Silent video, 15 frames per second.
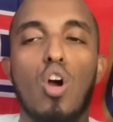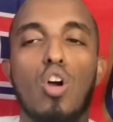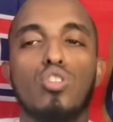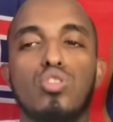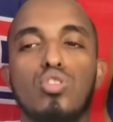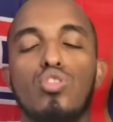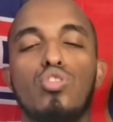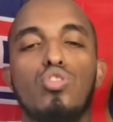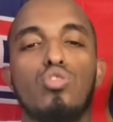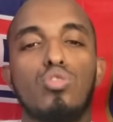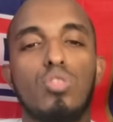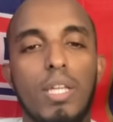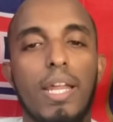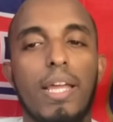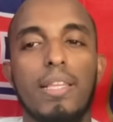Arsenal news
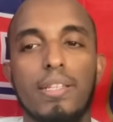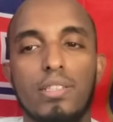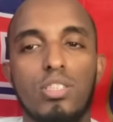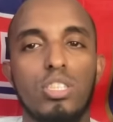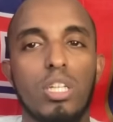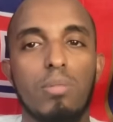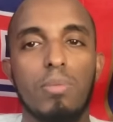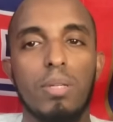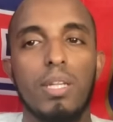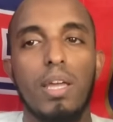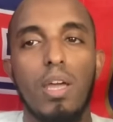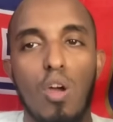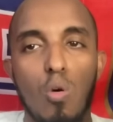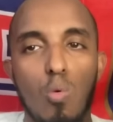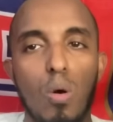today, ladies and gentlemen.
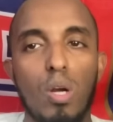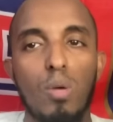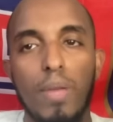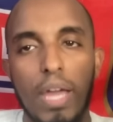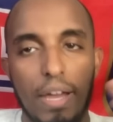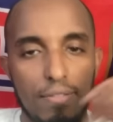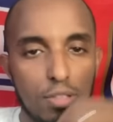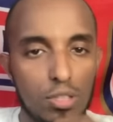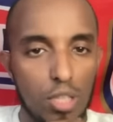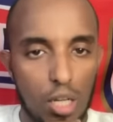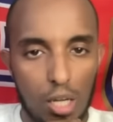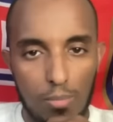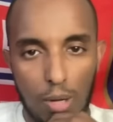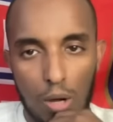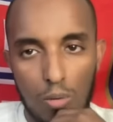What do we have to
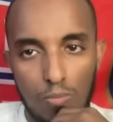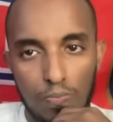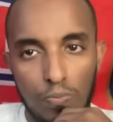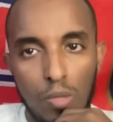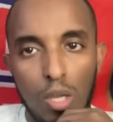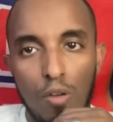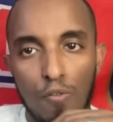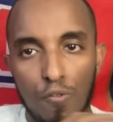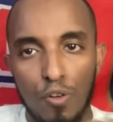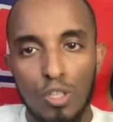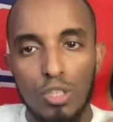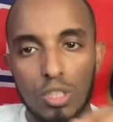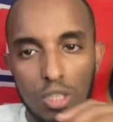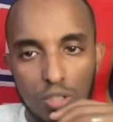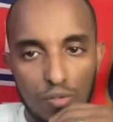talk about?
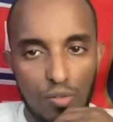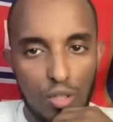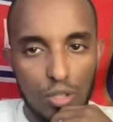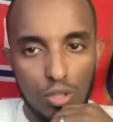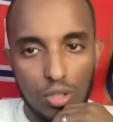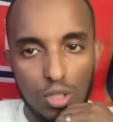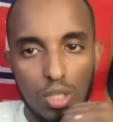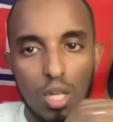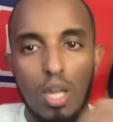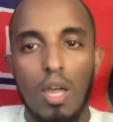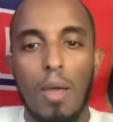First things first.